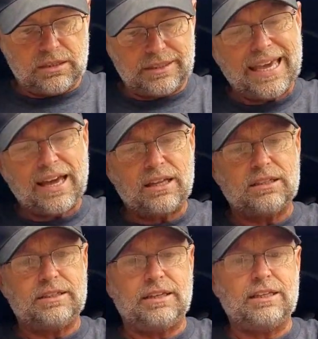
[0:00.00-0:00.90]
yeah,
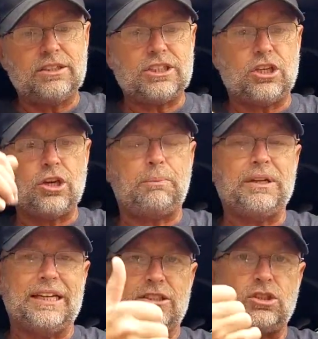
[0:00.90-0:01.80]
it looks like you could
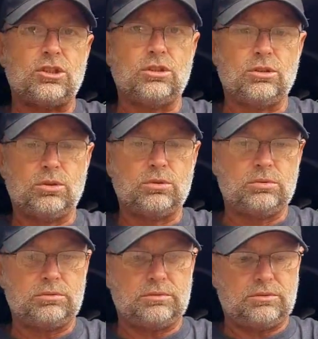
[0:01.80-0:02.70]
put like two